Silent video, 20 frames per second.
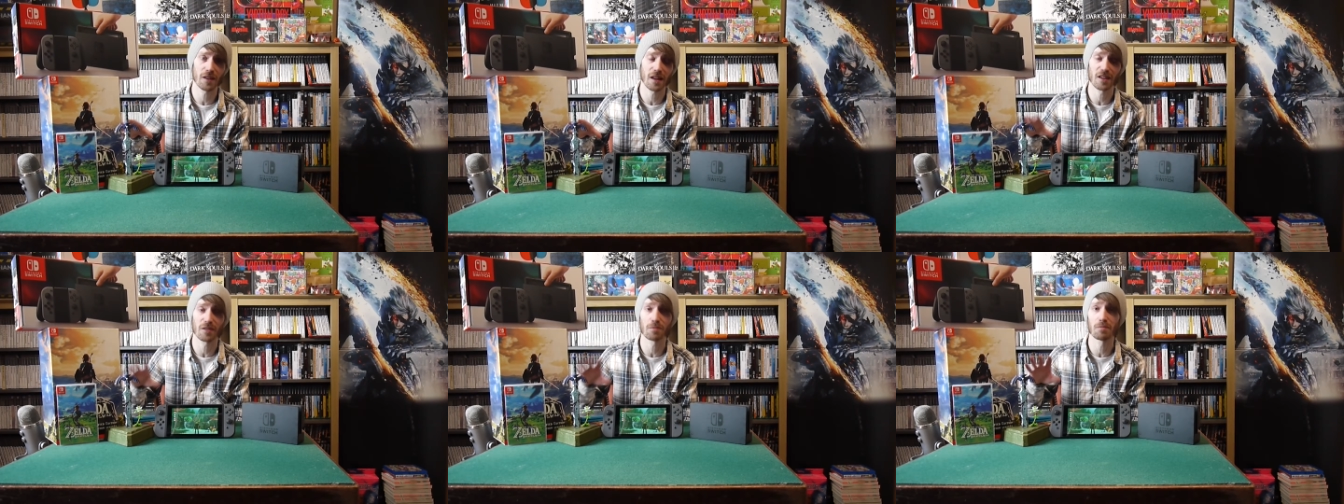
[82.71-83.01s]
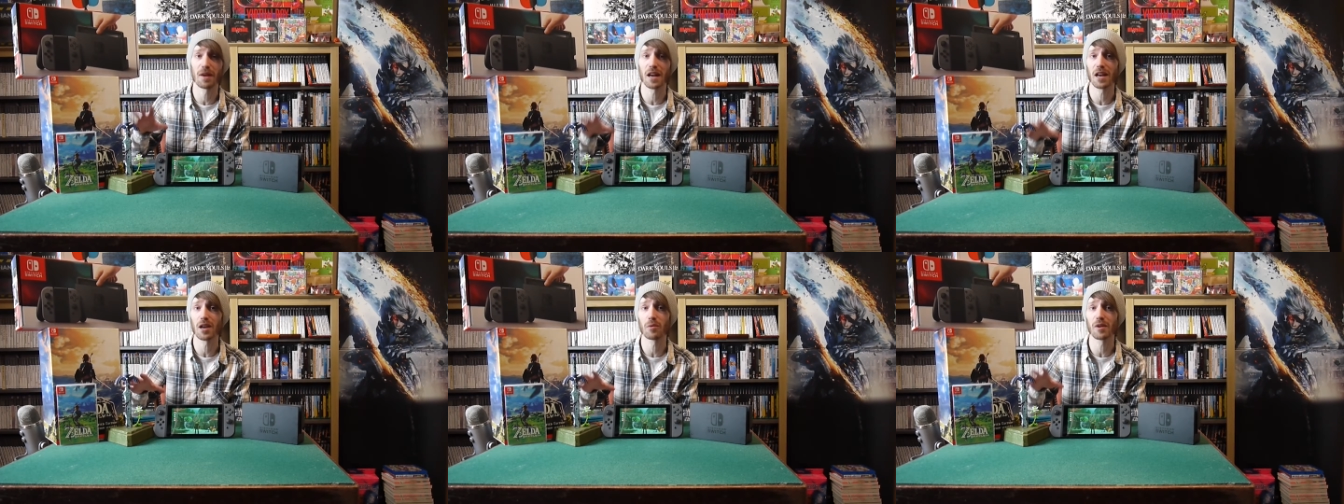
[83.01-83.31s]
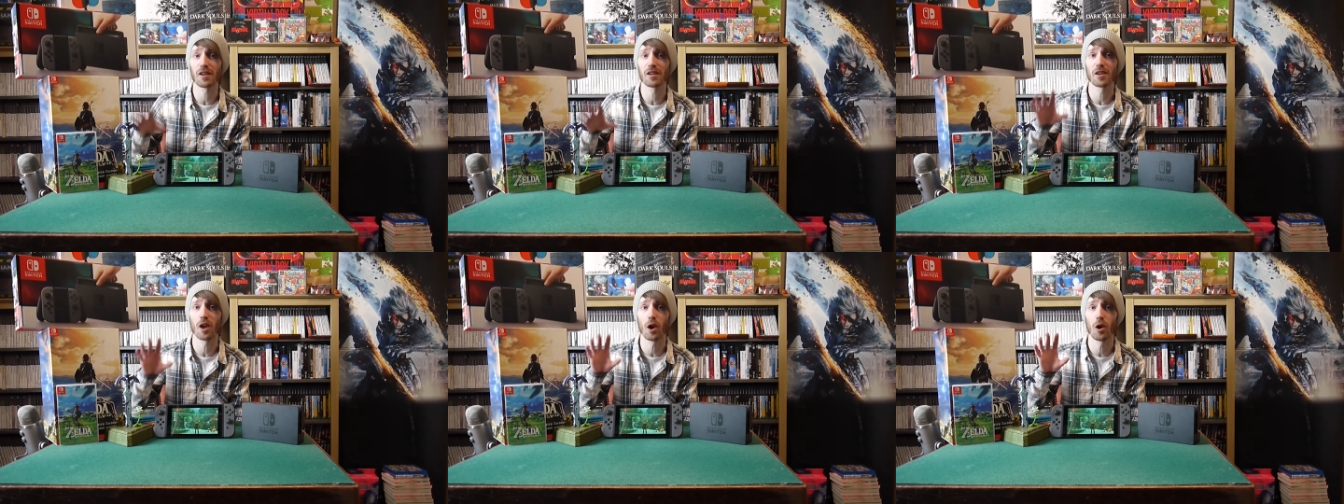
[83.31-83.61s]
That's mainly
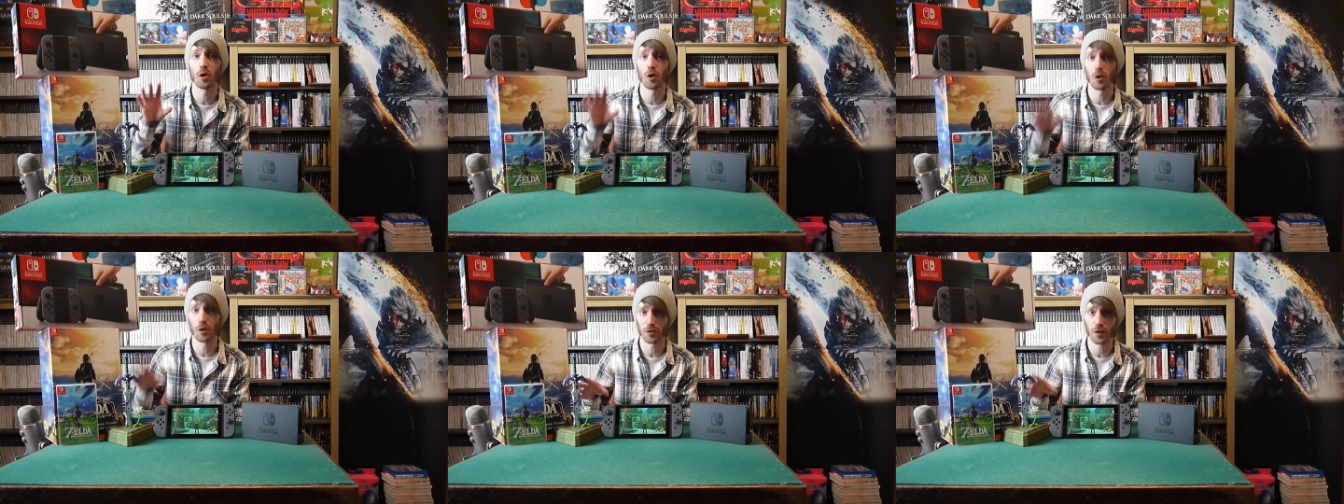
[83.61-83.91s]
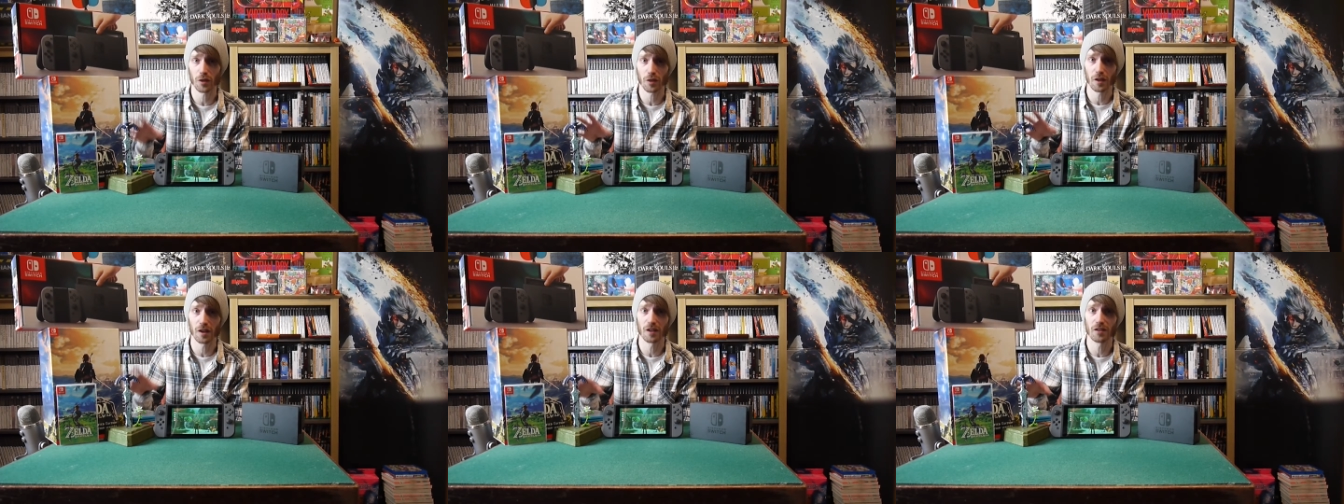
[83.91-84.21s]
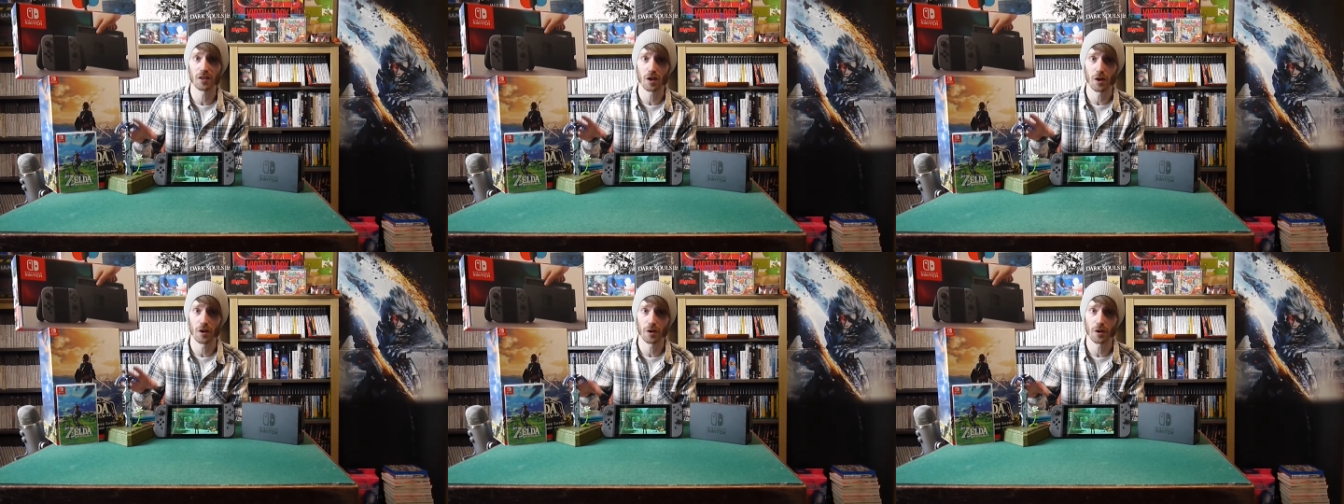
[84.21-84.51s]
when there's a lot of
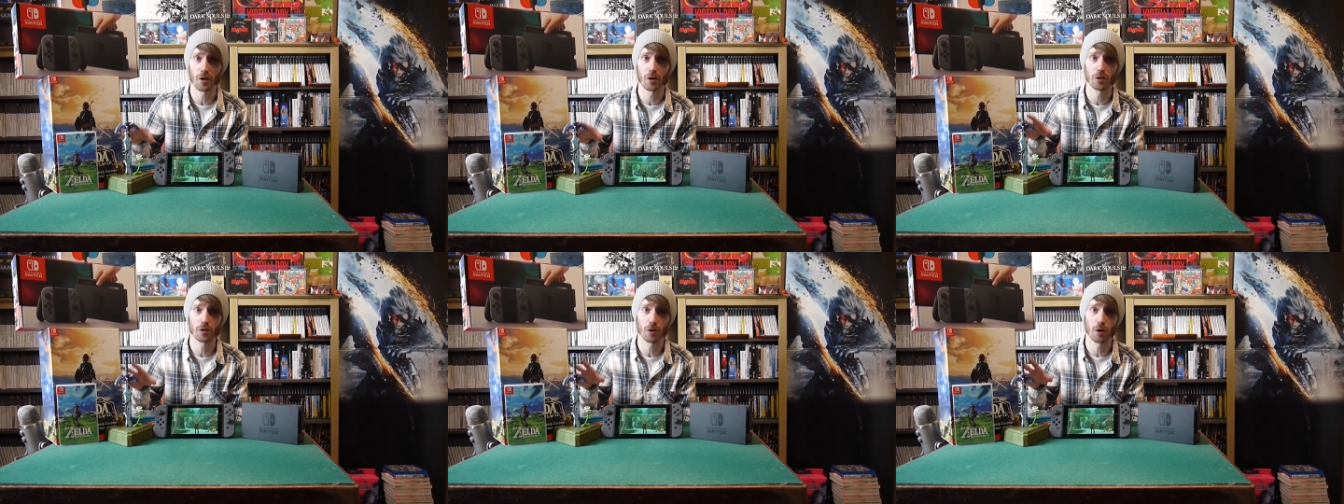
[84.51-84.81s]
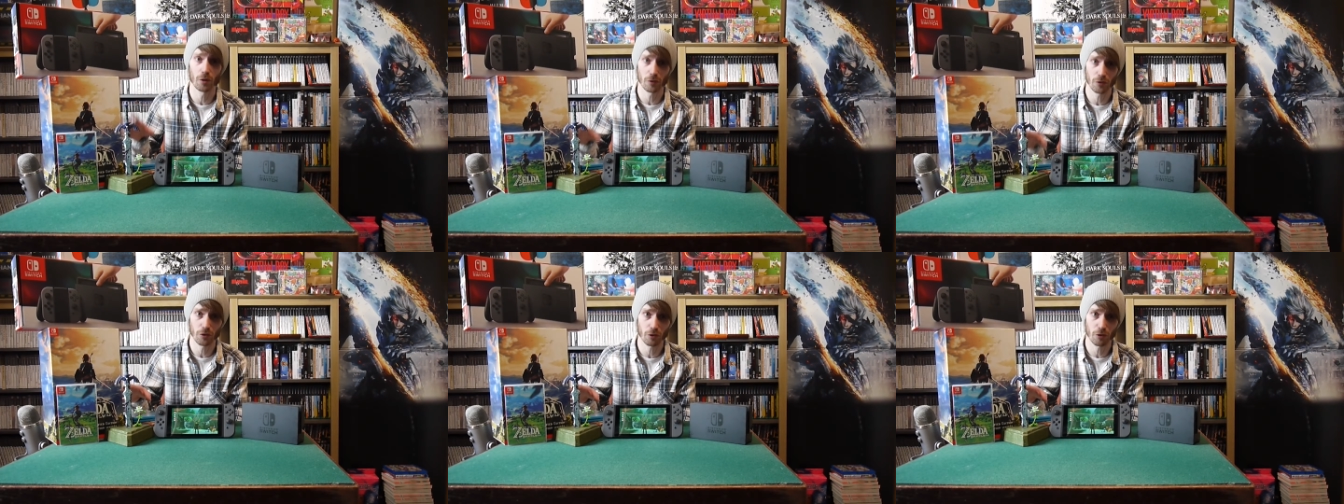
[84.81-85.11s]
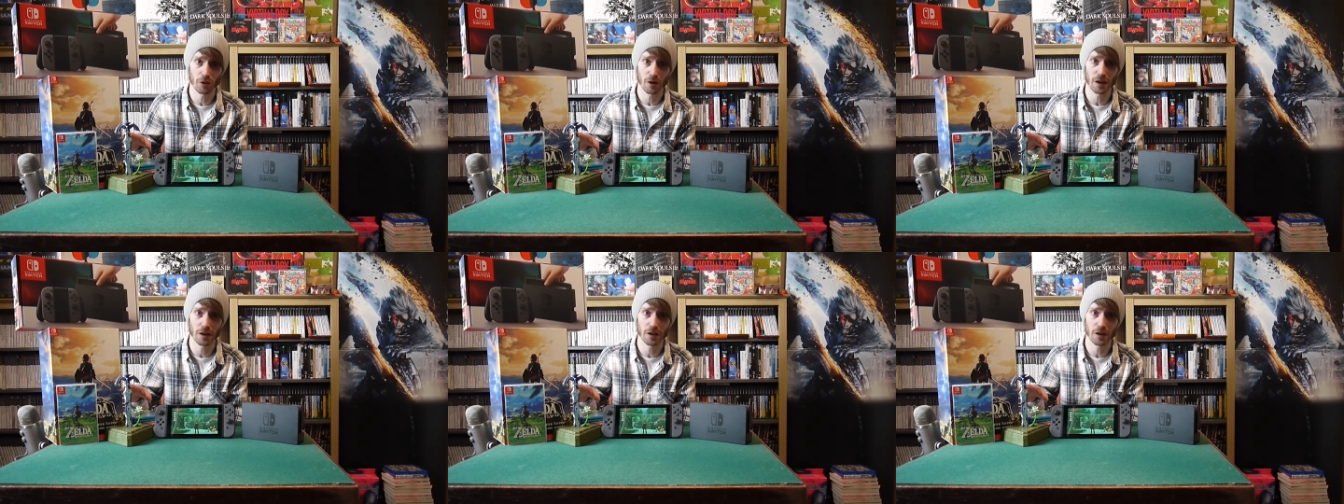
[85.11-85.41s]
things going on
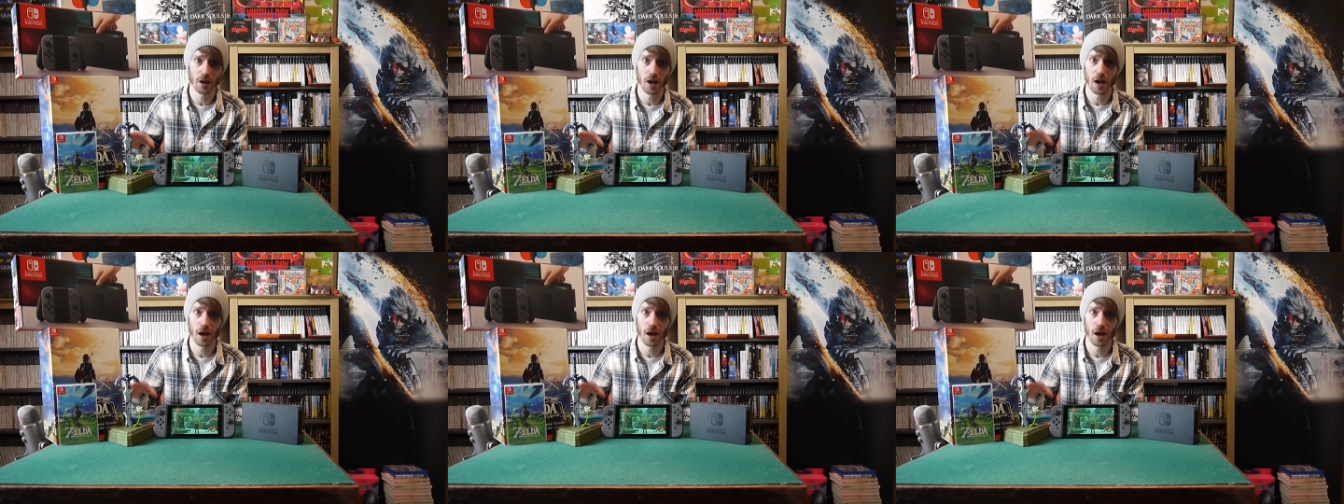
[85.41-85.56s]
screen.